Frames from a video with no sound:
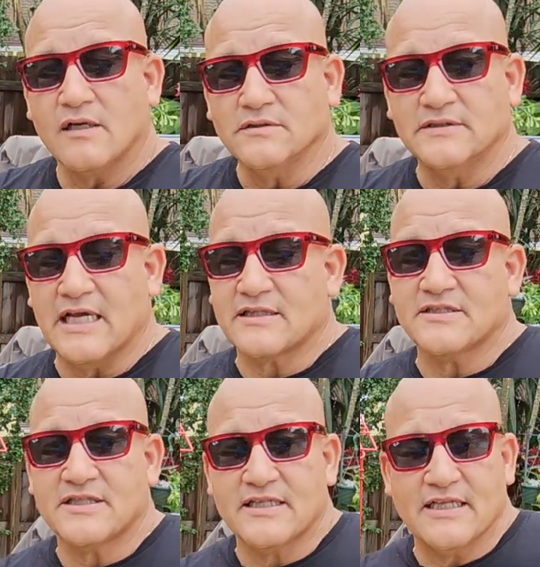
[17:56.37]
Not to
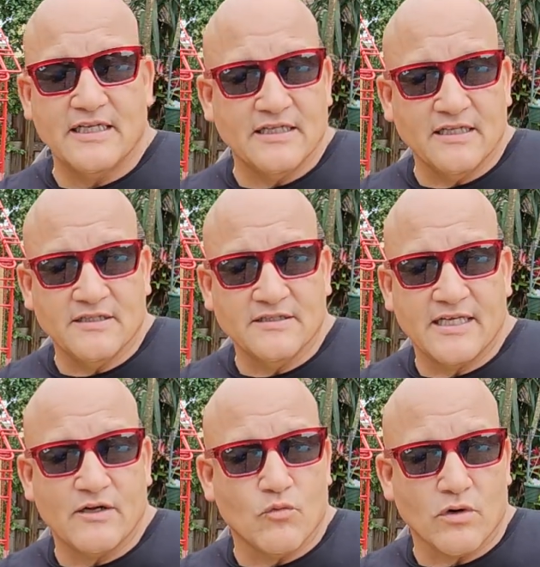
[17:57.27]
say that it doesn't
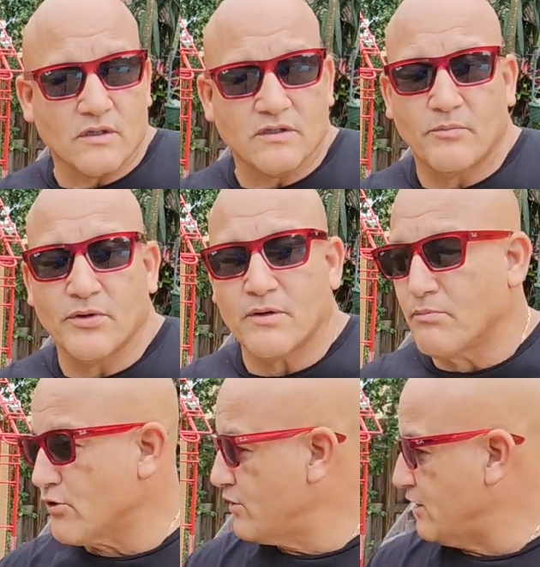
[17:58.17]
take work to put a
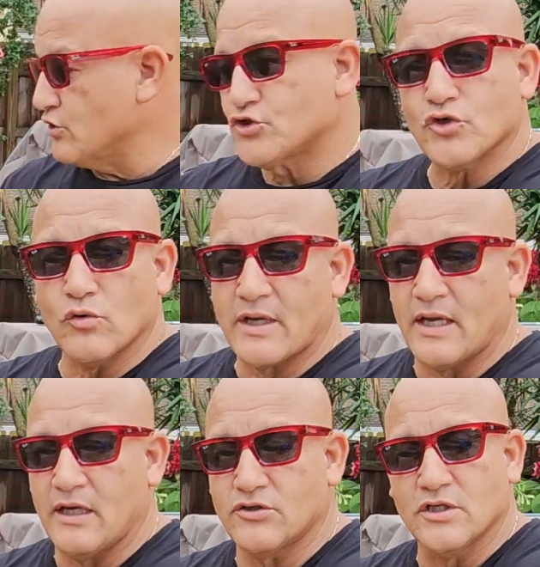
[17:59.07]
bird in a show
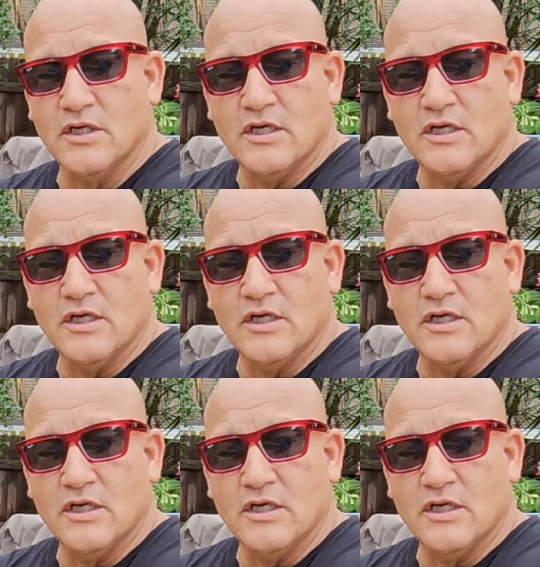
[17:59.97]
cage